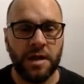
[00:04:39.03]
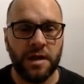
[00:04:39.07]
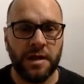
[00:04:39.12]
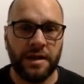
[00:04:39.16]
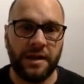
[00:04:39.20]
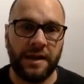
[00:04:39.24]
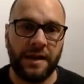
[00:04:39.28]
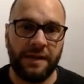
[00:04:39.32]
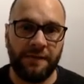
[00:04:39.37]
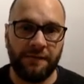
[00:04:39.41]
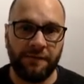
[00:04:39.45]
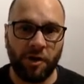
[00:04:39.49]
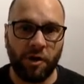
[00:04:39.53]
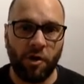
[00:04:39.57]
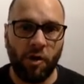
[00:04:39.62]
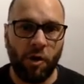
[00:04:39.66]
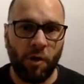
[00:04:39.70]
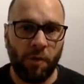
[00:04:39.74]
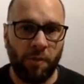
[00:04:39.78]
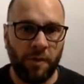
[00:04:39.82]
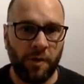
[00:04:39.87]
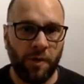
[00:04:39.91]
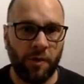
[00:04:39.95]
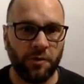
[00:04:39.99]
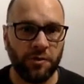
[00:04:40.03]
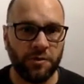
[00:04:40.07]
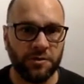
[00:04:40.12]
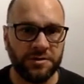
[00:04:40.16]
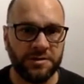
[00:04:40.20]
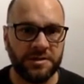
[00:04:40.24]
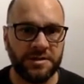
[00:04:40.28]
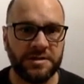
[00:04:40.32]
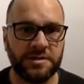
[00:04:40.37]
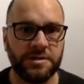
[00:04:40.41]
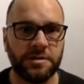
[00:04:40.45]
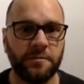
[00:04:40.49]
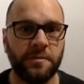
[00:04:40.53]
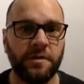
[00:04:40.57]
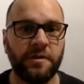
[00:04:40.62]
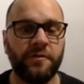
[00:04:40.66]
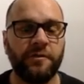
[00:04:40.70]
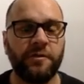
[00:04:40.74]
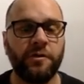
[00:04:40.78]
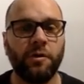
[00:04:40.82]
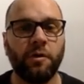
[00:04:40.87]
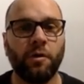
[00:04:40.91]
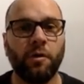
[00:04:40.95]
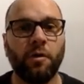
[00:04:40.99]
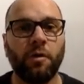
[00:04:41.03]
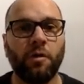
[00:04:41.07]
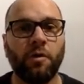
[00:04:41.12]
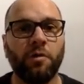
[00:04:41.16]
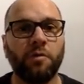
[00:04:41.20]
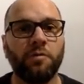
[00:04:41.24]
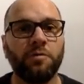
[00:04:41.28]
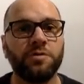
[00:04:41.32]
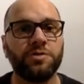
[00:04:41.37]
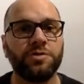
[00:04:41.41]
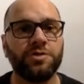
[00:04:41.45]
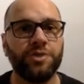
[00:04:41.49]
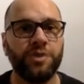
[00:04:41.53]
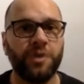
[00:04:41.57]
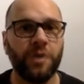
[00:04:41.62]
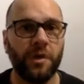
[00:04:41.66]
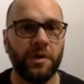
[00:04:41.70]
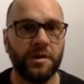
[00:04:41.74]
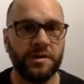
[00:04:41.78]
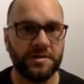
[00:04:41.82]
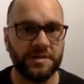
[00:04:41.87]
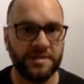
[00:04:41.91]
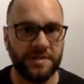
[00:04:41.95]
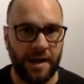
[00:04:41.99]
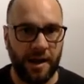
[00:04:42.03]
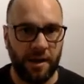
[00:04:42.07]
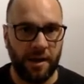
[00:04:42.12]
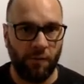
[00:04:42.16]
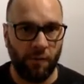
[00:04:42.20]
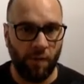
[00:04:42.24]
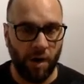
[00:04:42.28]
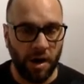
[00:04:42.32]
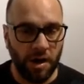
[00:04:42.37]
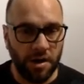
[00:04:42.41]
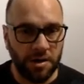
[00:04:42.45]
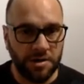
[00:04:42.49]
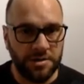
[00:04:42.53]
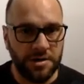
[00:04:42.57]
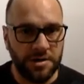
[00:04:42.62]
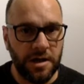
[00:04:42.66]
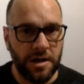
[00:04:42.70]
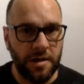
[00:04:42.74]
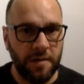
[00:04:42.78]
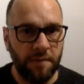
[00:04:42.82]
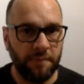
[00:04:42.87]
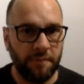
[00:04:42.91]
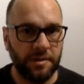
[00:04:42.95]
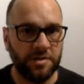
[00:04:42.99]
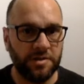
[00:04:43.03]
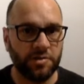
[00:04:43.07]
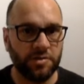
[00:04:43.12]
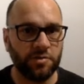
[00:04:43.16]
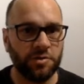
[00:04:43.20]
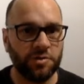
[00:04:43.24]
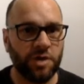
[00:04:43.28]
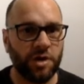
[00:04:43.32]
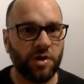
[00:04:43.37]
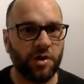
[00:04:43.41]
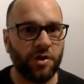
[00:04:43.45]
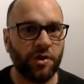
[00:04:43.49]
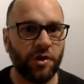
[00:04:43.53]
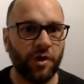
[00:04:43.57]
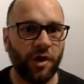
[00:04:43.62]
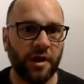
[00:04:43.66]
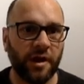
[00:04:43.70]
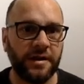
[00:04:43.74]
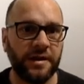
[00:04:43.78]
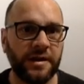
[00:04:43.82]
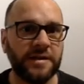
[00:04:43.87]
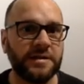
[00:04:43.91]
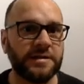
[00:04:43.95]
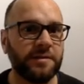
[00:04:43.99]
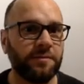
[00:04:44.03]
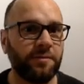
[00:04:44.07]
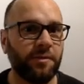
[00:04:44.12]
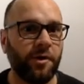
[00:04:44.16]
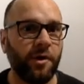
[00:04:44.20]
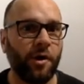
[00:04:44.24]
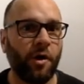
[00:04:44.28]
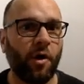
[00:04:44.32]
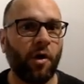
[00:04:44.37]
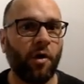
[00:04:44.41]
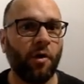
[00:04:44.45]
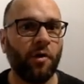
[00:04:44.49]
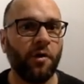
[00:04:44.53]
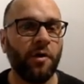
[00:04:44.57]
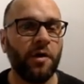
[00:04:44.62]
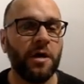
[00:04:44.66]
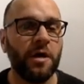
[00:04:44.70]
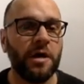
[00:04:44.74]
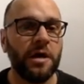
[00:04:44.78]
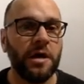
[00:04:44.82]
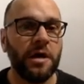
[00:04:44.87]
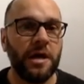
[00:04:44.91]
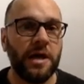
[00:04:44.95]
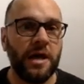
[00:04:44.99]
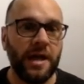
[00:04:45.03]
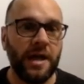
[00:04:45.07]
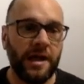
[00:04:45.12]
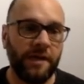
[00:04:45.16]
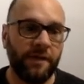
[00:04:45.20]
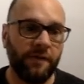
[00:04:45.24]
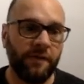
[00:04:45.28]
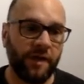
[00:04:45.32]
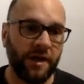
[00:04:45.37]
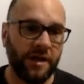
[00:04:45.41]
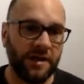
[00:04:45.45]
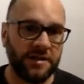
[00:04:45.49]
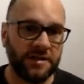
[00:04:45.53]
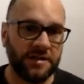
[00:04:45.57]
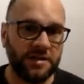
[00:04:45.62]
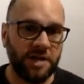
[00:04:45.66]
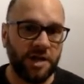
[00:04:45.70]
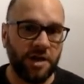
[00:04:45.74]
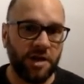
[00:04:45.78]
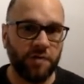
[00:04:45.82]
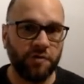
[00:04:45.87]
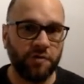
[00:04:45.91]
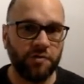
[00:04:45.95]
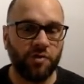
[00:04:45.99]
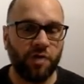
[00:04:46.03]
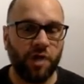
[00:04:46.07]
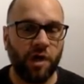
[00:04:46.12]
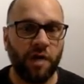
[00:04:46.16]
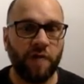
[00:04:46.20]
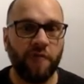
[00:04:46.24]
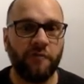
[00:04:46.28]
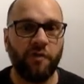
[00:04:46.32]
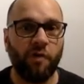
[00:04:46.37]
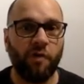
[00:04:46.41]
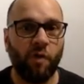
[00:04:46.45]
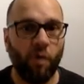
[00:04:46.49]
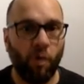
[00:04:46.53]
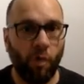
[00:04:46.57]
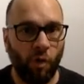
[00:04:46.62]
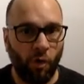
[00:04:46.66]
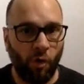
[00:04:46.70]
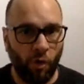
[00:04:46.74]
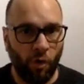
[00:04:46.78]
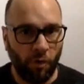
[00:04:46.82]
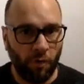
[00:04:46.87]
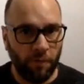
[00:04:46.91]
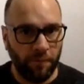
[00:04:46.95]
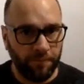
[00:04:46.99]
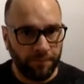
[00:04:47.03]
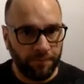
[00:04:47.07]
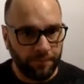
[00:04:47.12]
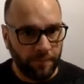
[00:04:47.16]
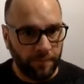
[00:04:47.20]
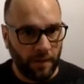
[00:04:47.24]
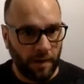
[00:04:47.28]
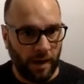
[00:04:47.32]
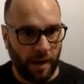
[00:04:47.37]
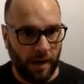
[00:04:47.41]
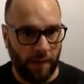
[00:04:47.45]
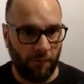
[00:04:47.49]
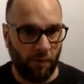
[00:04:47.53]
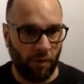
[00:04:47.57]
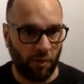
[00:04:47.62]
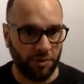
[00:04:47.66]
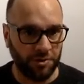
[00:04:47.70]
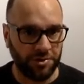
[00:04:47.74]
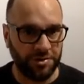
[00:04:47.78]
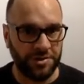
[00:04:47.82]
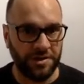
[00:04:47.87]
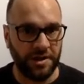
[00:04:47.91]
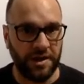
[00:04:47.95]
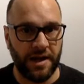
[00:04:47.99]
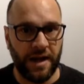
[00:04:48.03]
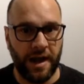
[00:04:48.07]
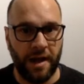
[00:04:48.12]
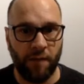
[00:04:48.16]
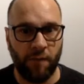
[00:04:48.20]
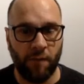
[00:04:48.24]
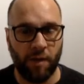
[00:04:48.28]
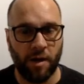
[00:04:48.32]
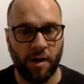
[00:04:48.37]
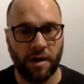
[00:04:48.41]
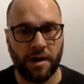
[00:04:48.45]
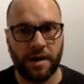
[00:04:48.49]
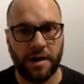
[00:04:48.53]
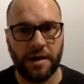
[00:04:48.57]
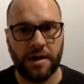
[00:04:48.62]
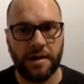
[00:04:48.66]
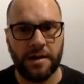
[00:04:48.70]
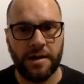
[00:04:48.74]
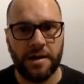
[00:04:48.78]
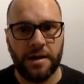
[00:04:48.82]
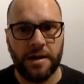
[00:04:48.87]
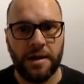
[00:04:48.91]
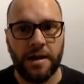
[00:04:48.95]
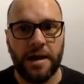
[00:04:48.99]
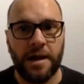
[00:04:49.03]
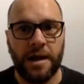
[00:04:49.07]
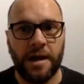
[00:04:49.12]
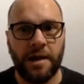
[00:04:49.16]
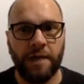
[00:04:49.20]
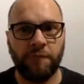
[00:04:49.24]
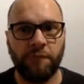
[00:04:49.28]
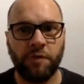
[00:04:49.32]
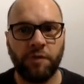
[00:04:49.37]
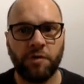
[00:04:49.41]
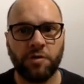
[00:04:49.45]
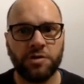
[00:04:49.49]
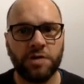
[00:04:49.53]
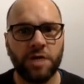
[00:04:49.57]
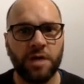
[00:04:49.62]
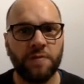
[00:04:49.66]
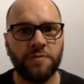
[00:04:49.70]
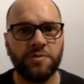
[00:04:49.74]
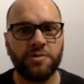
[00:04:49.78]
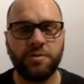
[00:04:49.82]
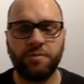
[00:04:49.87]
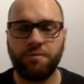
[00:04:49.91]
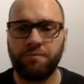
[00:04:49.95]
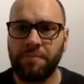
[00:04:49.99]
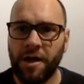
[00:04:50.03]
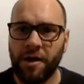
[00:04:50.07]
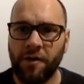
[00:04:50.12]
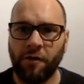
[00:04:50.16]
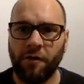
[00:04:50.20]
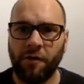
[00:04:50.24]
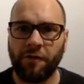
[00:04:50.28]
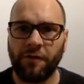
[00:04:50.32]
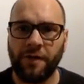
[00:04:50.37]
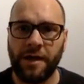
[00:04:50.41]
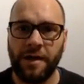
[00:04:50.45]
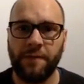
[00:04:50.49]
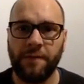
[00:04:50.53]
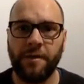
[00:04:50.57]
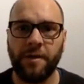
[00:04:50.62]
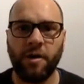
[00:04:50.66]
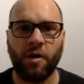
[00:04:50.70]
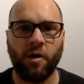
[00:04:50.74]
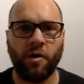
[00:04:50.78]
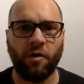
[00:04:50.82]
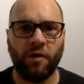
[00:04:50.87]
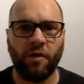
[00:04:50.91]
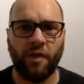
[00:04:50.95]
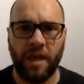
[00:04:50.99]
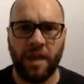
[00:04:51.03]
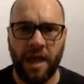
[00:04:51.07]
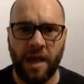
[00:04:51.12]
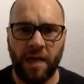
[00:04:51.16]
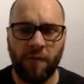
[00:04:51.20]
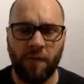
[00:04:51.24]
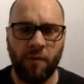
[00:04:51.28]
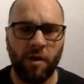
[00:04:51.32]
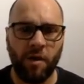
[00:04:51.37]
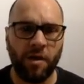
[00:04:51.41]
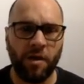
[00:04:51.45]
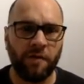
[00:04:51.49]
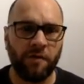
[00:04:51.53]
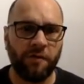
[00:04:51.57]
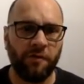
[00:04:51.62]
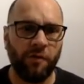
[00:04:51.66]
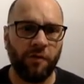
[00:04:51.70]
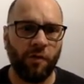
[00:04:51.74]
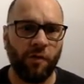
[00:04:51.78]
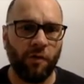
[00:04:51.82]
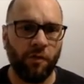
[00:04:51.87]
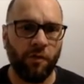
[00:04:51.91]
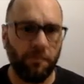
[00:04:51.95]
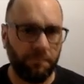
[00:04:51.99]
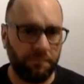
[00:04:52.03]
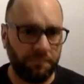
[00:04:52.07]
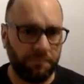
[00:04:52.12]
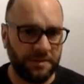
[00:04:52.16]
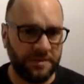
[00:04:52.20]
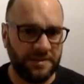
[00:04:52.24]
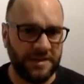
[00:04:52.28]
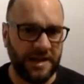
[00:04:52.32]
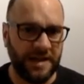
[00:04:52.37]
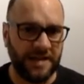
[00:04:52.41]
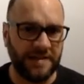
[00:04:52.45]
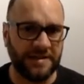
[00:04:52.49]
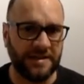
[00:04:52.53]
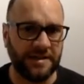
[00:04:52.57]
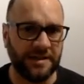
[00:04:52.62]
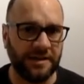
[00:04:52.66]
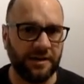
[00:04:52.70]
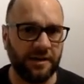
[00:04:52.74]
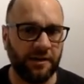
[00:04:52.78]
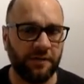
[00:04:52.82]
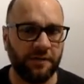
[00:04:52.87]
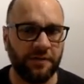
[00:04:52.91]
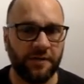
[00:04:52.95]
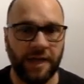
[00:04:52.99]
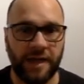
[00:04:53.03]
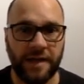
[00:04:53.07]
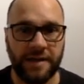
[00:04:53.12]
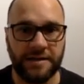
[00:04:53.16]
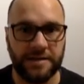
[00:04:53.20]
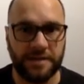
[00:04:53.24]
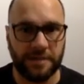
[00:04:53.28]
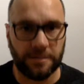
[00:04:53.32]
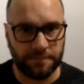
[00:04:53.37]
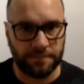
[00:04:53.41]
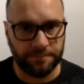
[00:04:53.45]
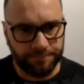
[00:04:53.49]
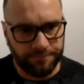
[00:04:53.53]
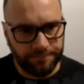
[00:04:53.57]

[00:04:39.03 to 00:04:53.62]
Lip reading: leave a copy on your system if your studio isn't networked, but it's also a good idea to put it on either an external drive or onto the network. In real terms, you're better off keeping it on the network for protecting of data.